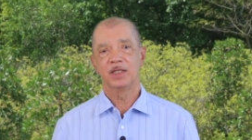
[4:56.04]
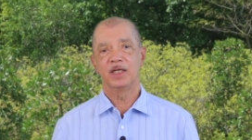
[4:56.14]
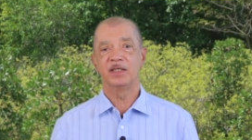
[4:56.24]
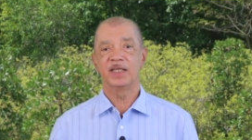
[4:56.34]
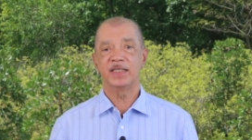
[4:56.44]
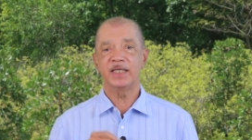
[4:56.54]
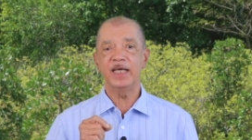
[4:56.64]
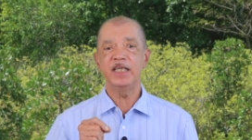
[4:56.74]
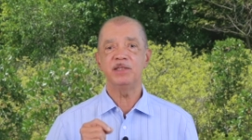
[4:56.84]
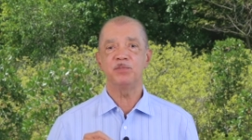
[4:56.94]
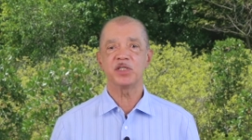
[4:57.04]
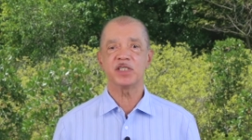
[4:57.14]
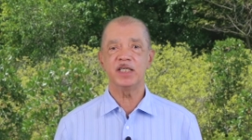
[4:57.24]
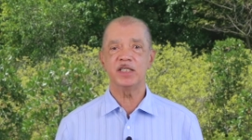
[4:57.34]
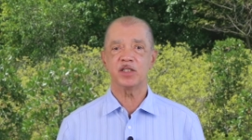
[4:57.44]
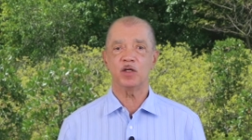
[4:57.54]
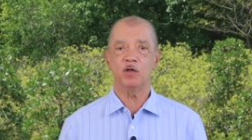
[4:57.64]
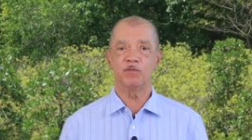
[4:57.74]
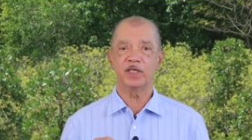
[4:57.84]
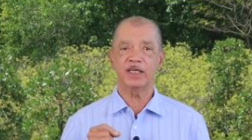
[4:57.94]
and that 80%
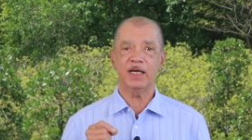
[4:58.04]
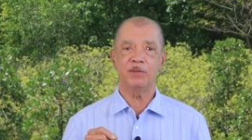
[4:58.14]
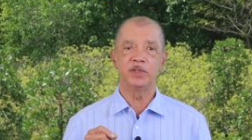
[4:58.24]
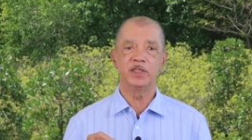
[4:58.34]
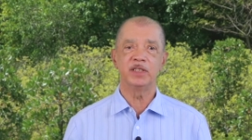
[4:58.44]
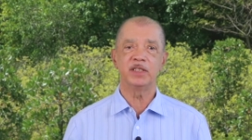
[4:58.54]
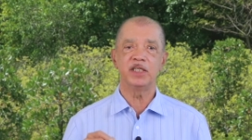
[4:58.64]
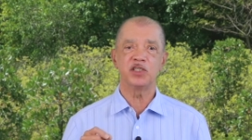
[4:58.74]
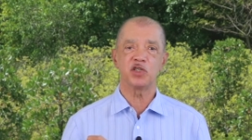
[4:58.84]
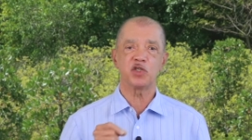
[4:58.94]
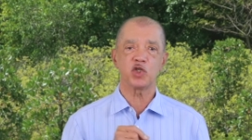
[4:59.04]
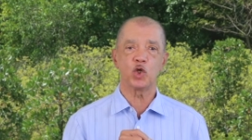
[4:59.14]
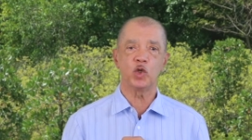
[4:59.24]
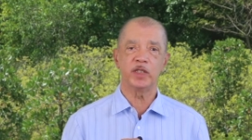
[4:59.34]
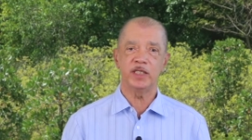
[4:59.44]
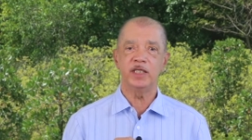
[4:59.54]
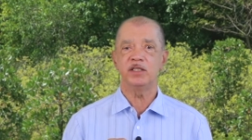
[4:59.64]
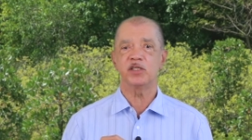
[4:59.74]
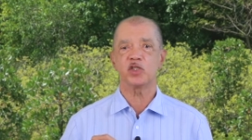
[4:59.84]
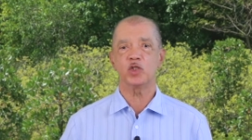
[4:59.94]
of the carbon is stored in
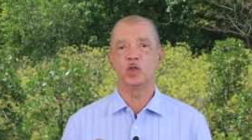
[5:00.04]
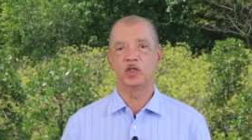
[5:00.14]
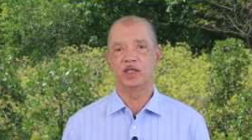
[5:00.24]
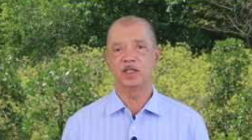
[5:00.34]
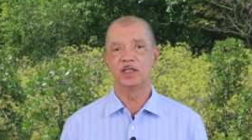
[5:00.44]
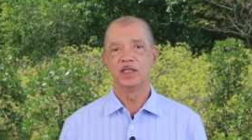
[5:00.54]
the soil,